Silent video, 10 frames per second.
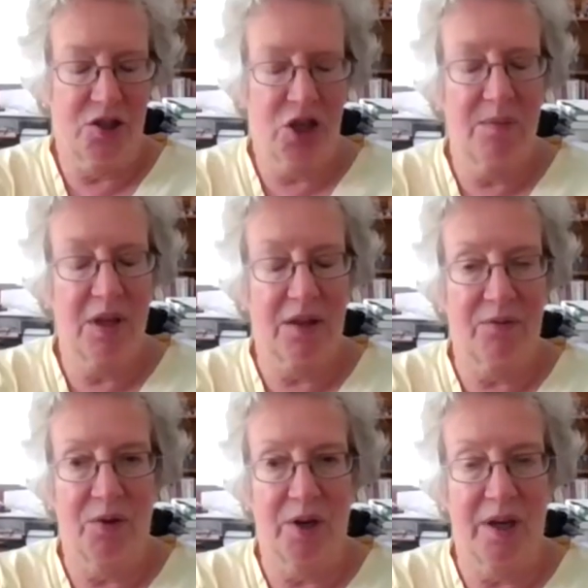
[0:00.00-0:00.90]
shame that the
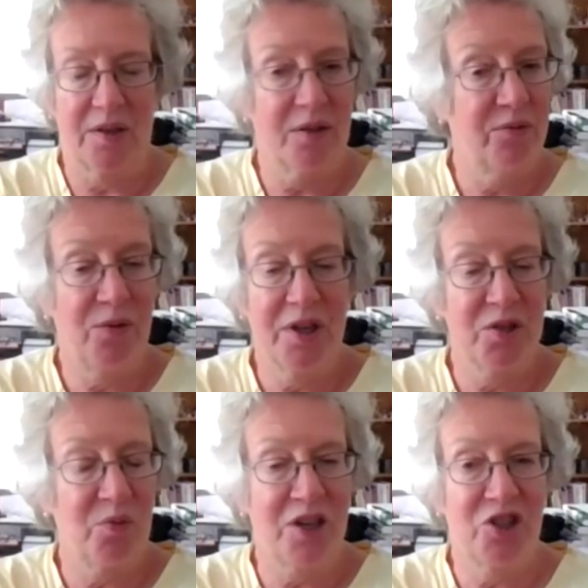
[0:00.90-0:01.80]
fort has the fort
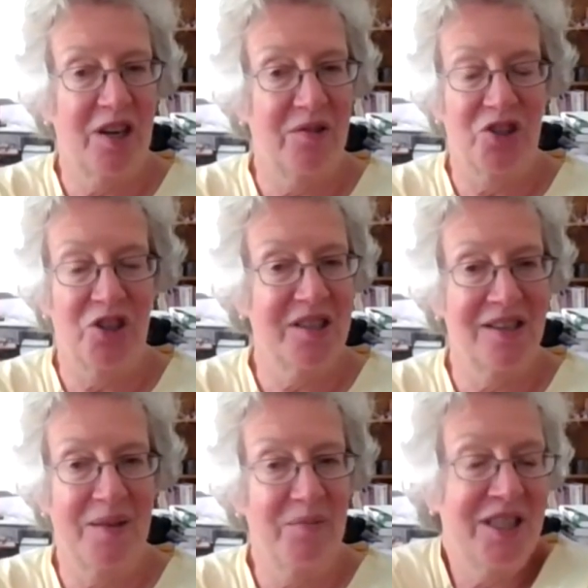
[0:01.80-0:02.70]
is washed out. Just
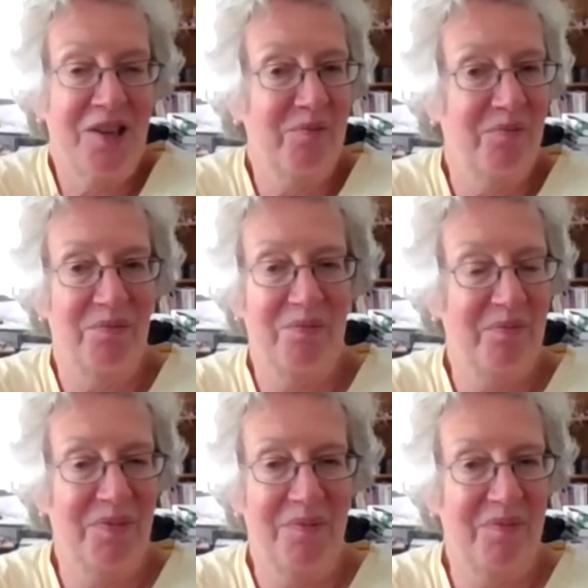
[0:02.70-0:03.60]
it was there
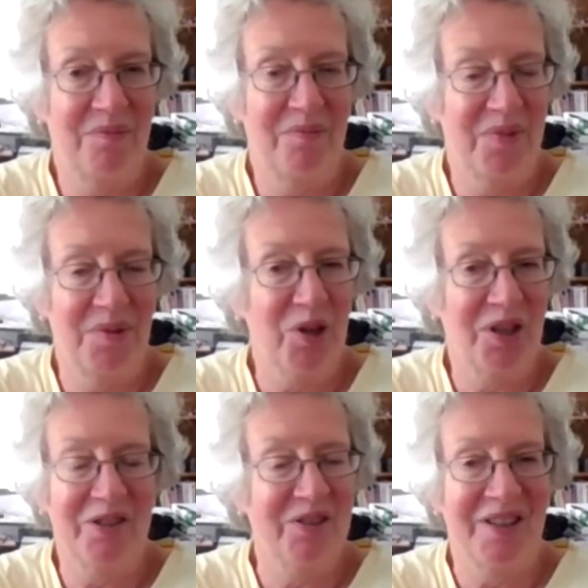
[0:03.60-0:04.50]
more
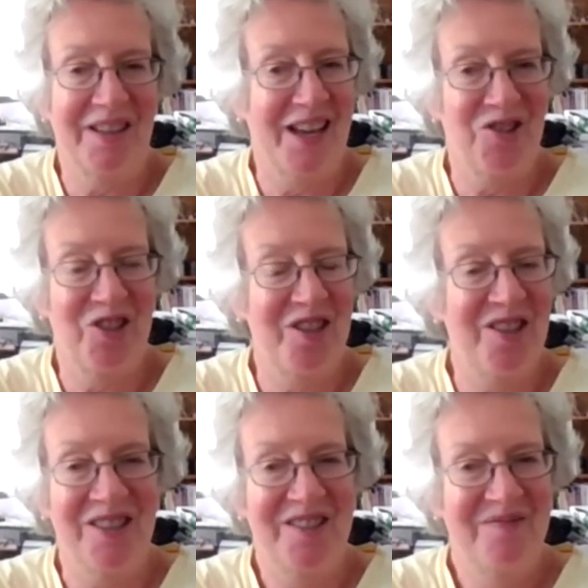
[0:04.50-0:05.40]
clearly last
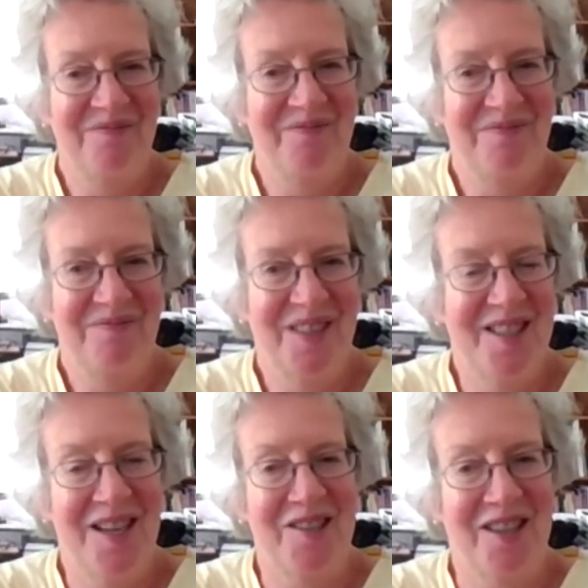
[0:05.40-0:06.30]
year.
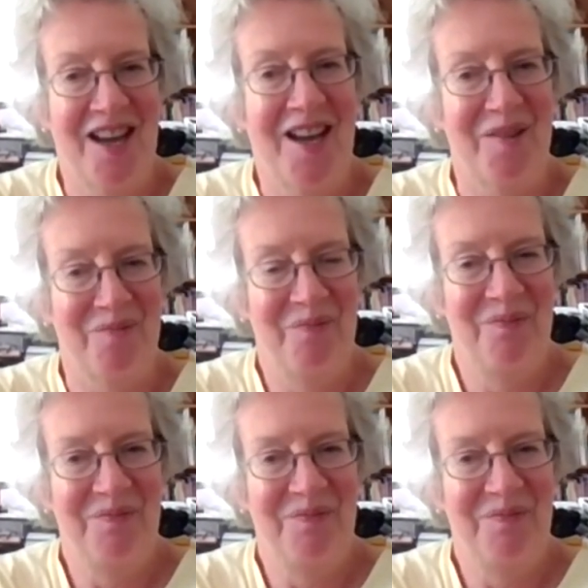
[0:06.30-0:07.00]
Isn't that sad?